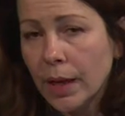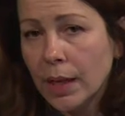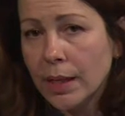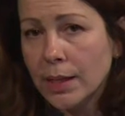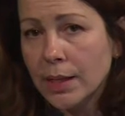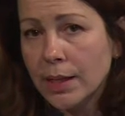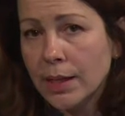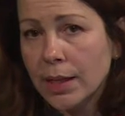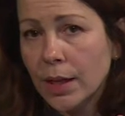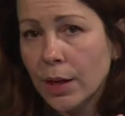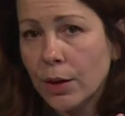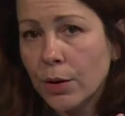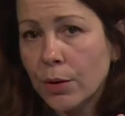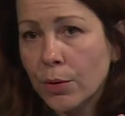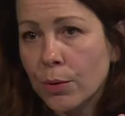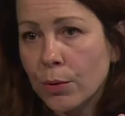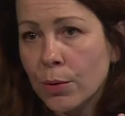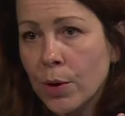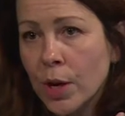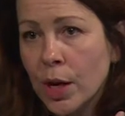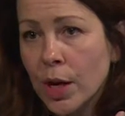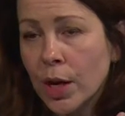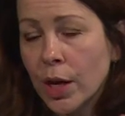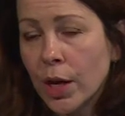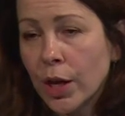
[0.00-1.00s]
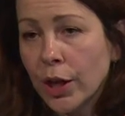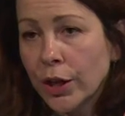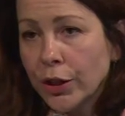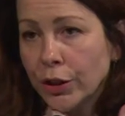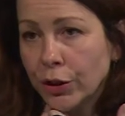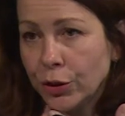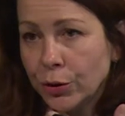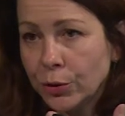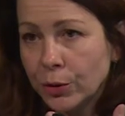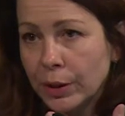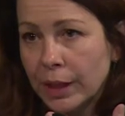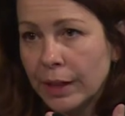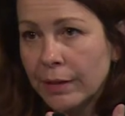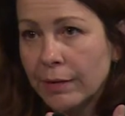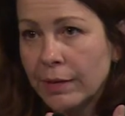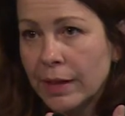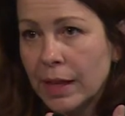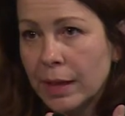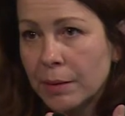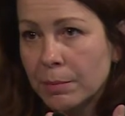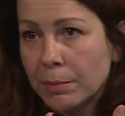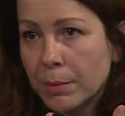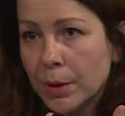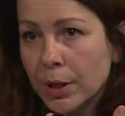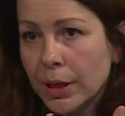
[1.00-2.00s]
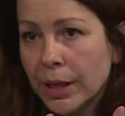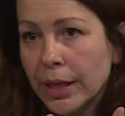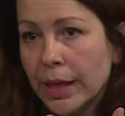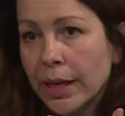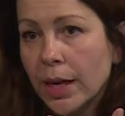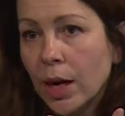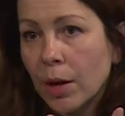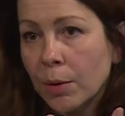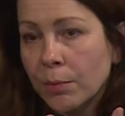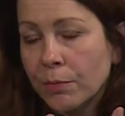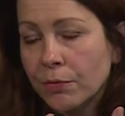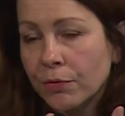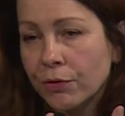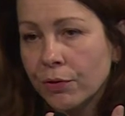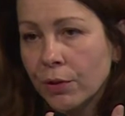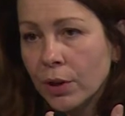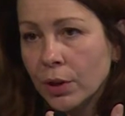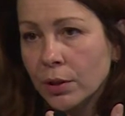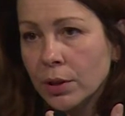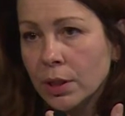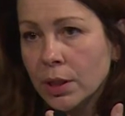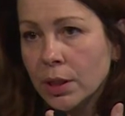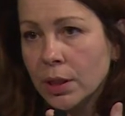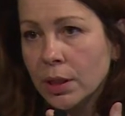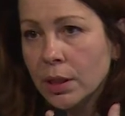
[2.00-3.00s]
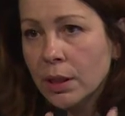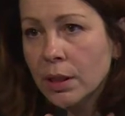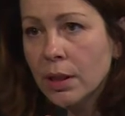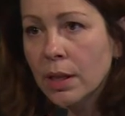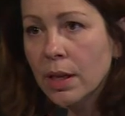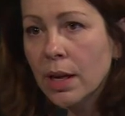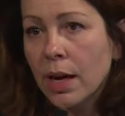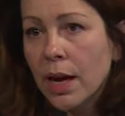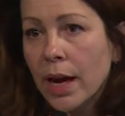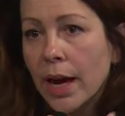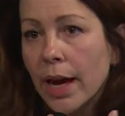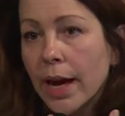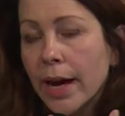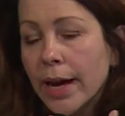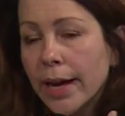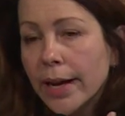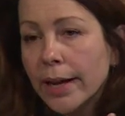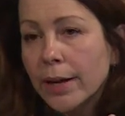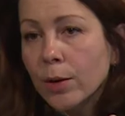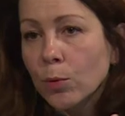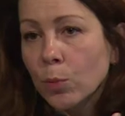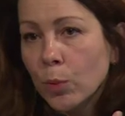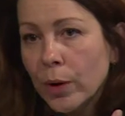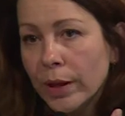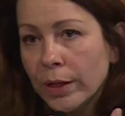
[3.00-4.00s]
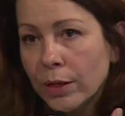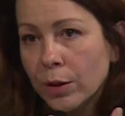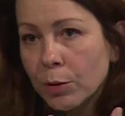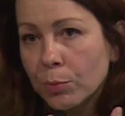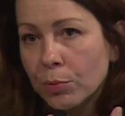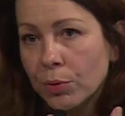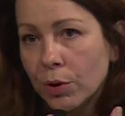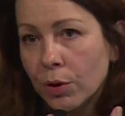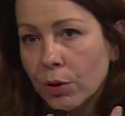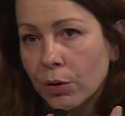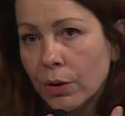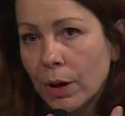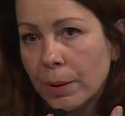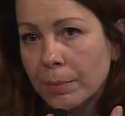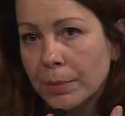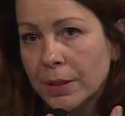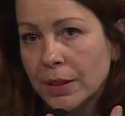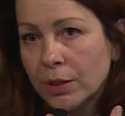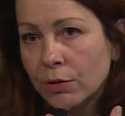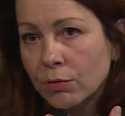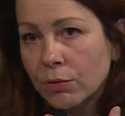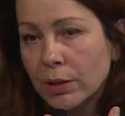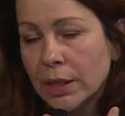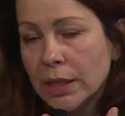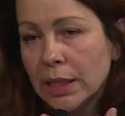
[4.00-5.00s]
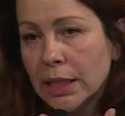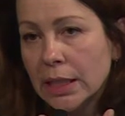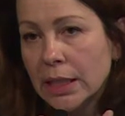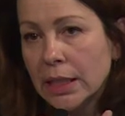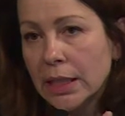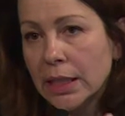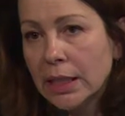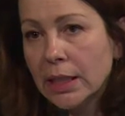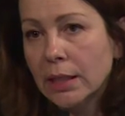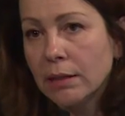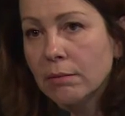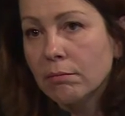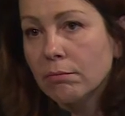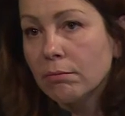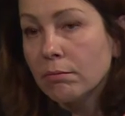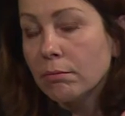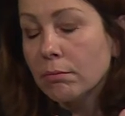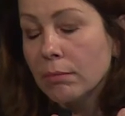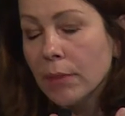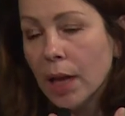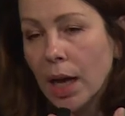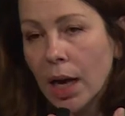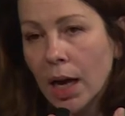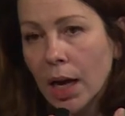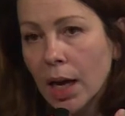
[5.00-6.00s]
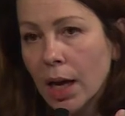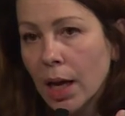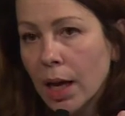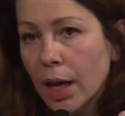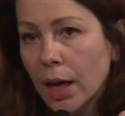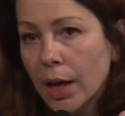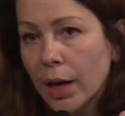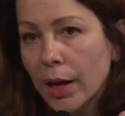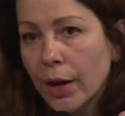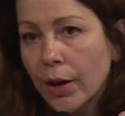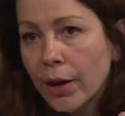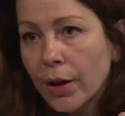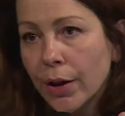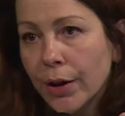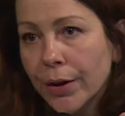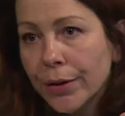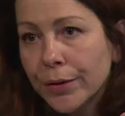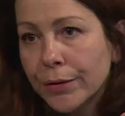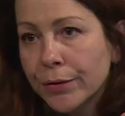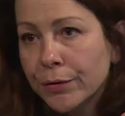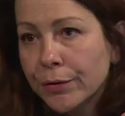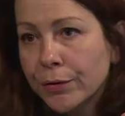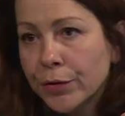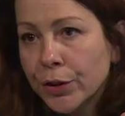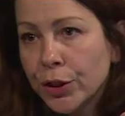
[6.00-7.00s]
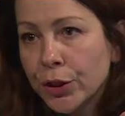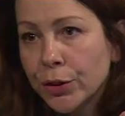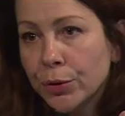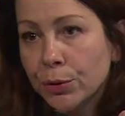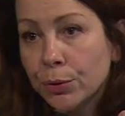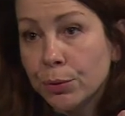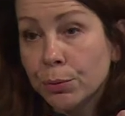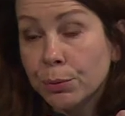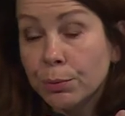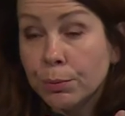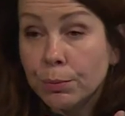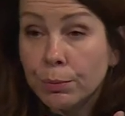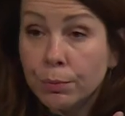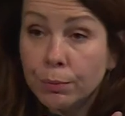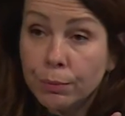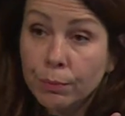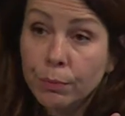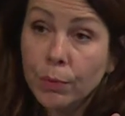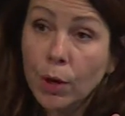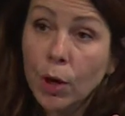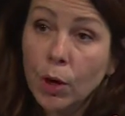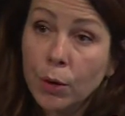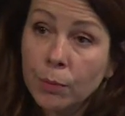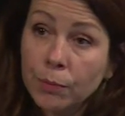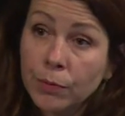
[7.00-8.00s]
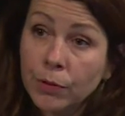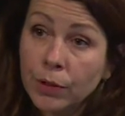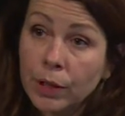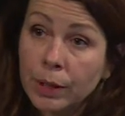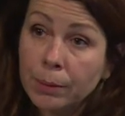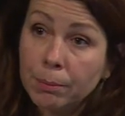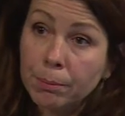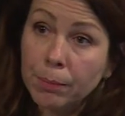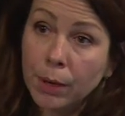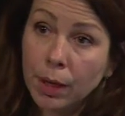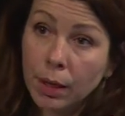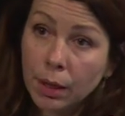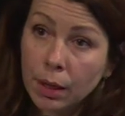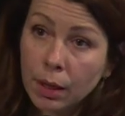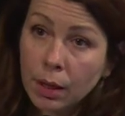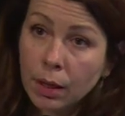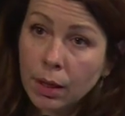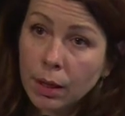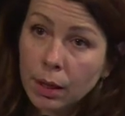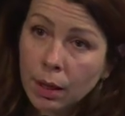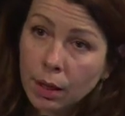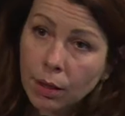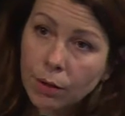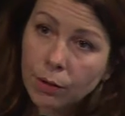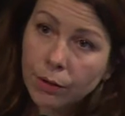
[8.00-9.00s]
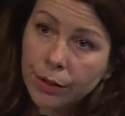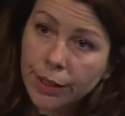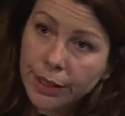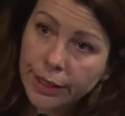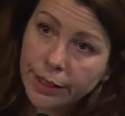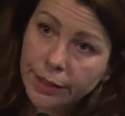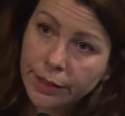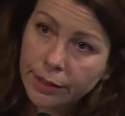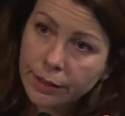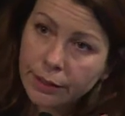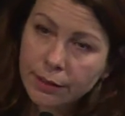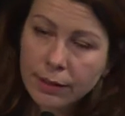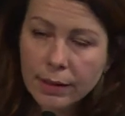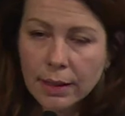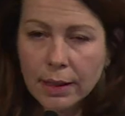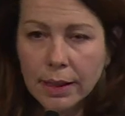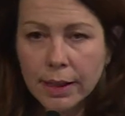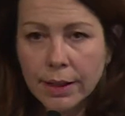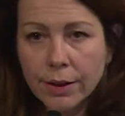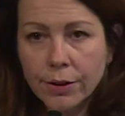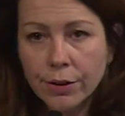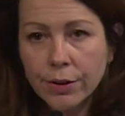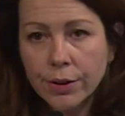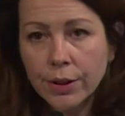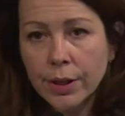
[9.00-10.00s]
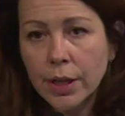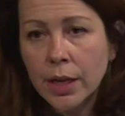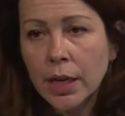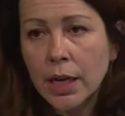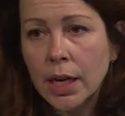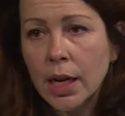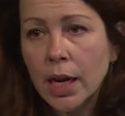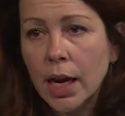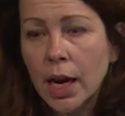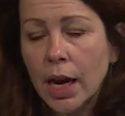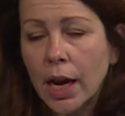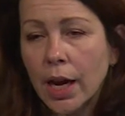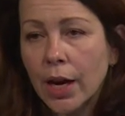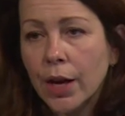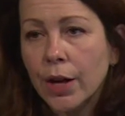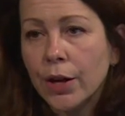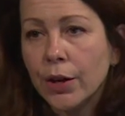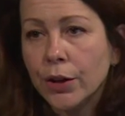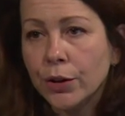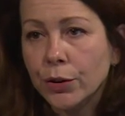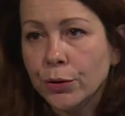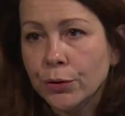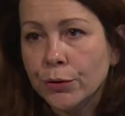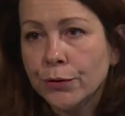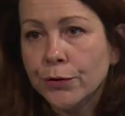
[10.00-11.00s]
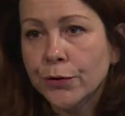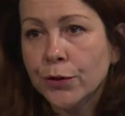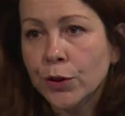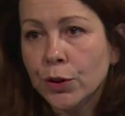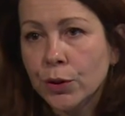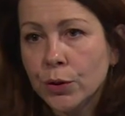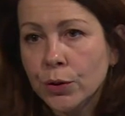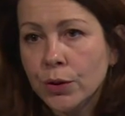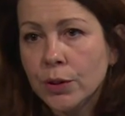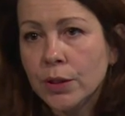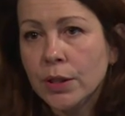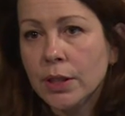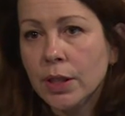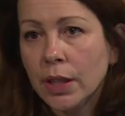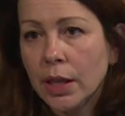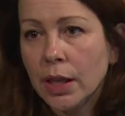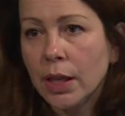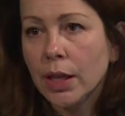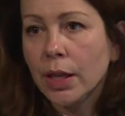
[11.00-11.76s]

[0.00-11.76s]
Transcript: So you give that money up front, and when the program is ready, a few, hopefully months or years later, you first